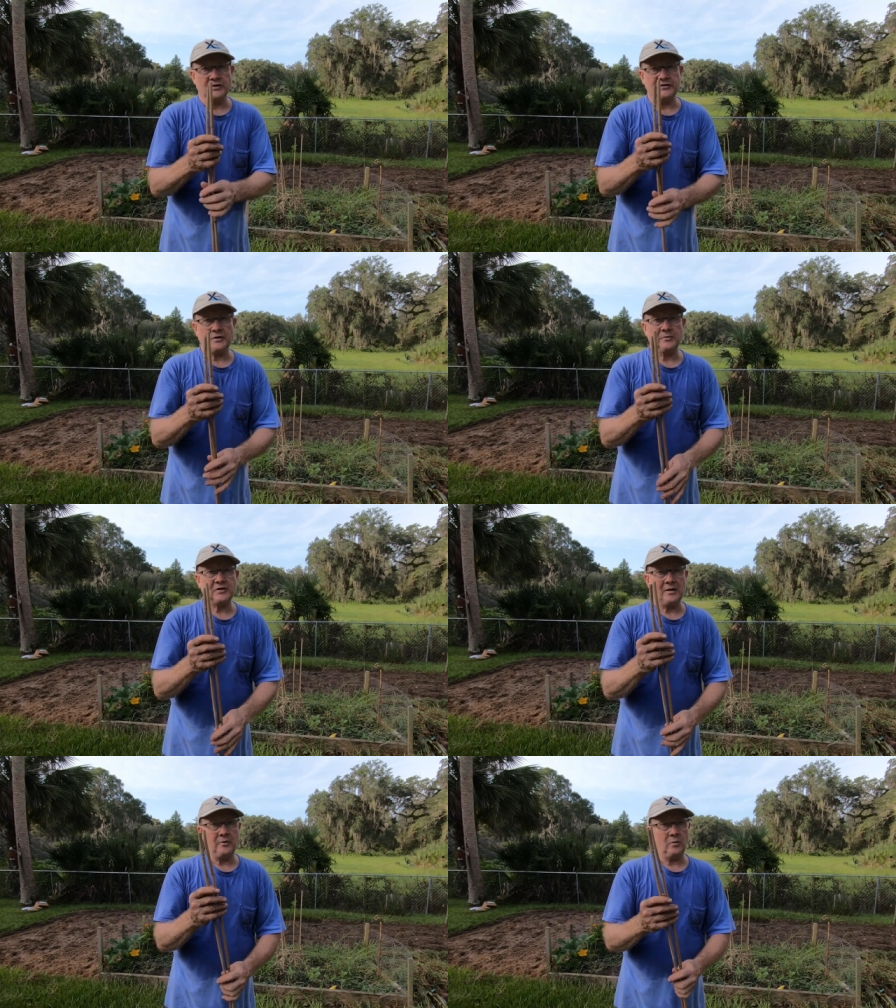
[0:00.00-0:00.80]
in the
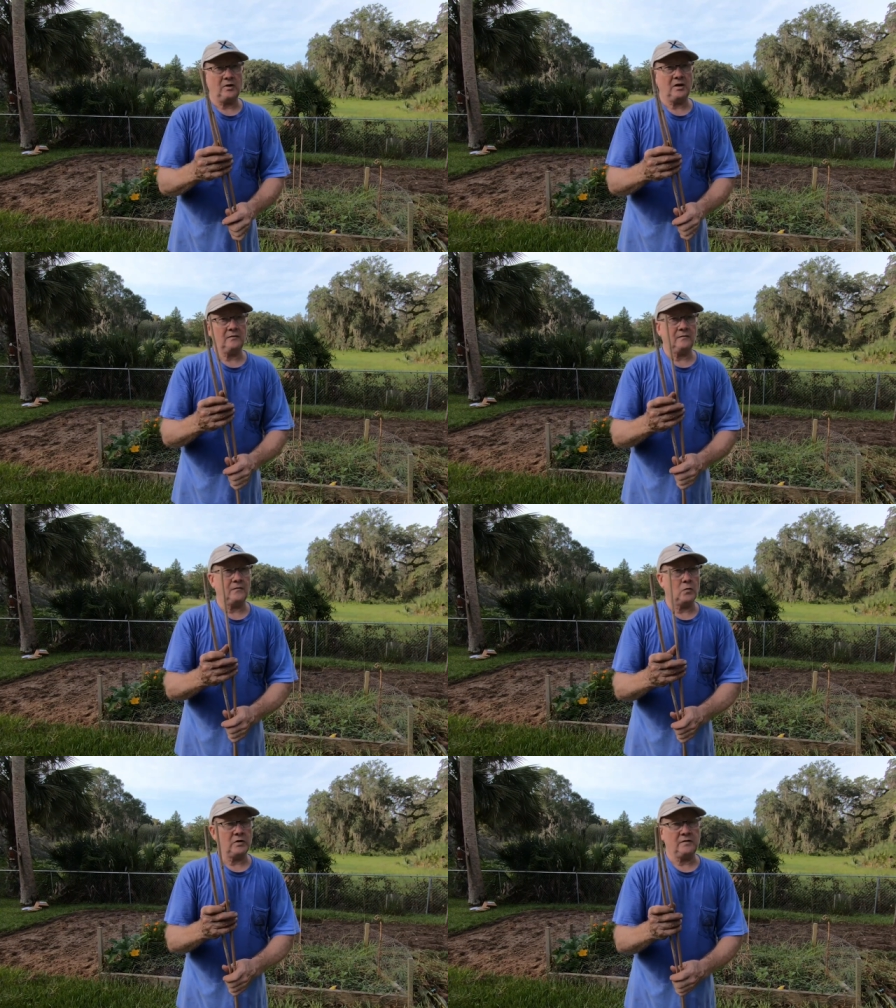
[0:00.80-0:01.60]
summertime here. We get
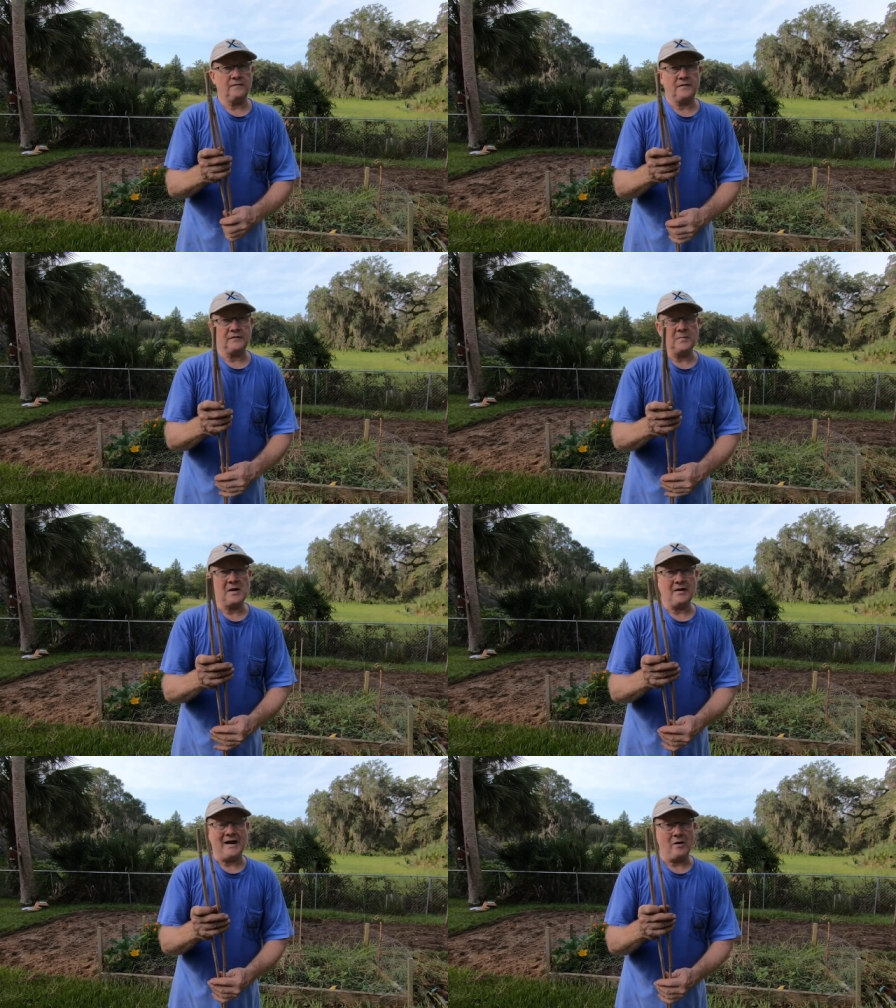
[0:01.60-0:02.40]
40, 50
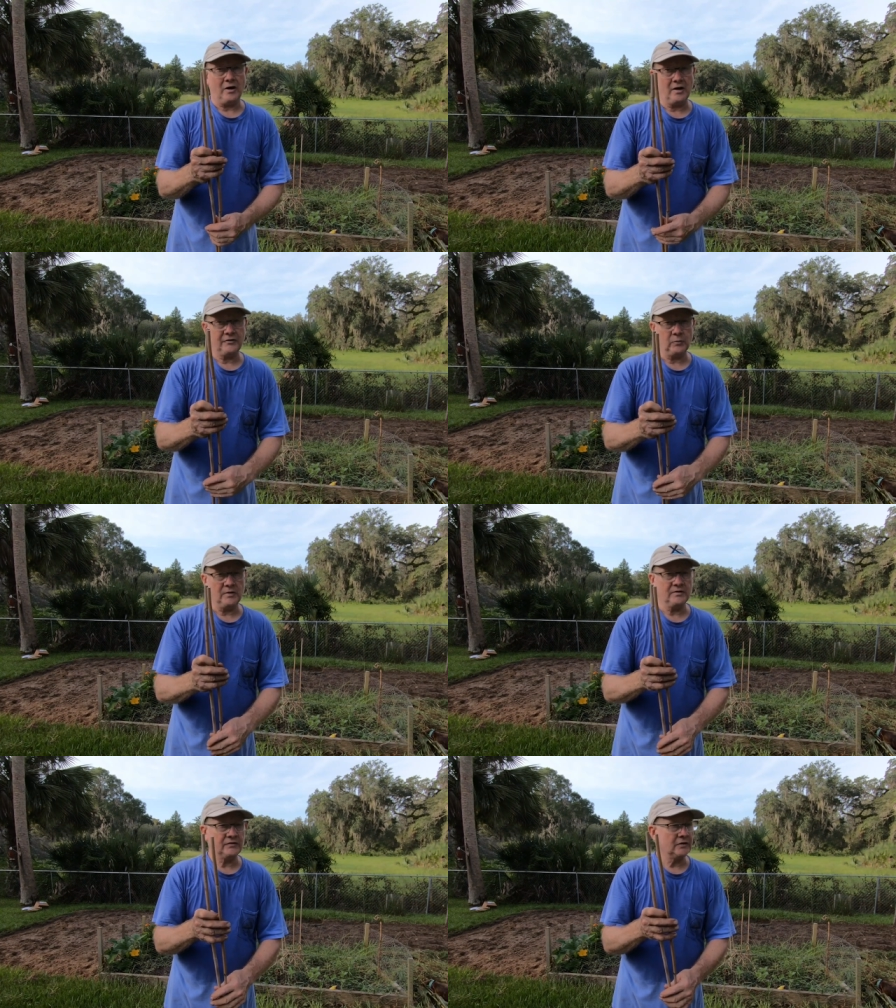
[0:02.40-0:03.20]
mile an hour gust
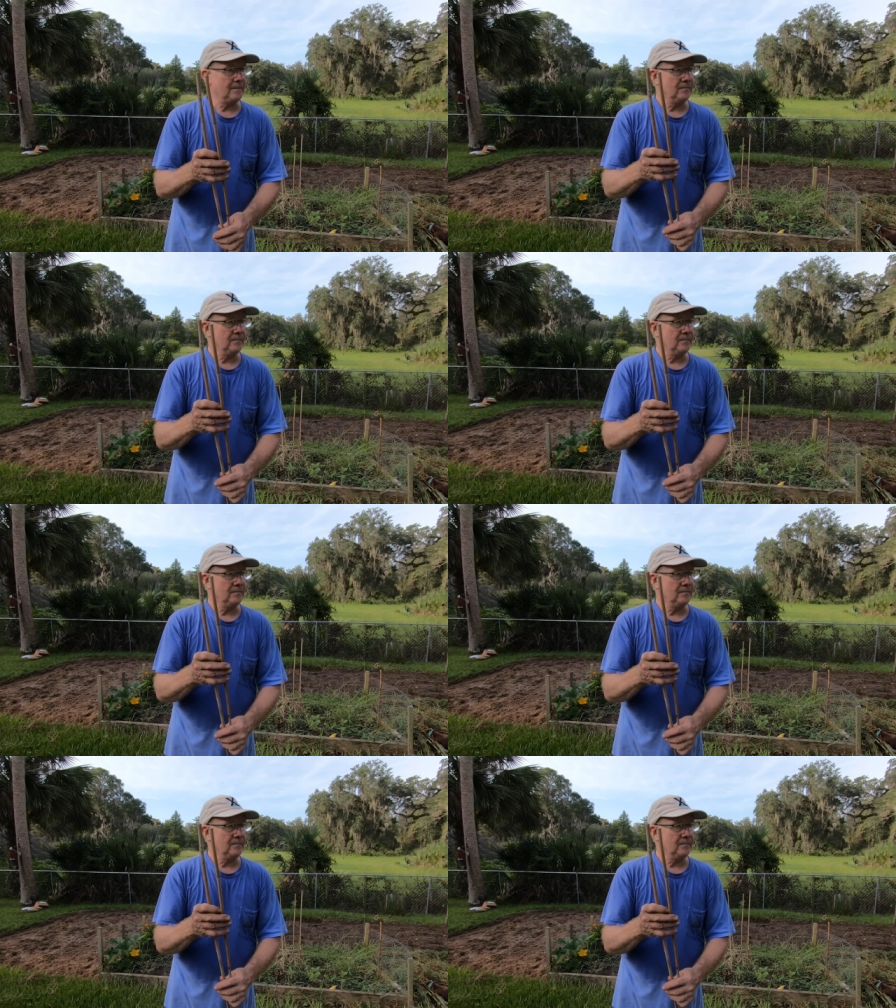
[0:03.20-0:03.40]
winds.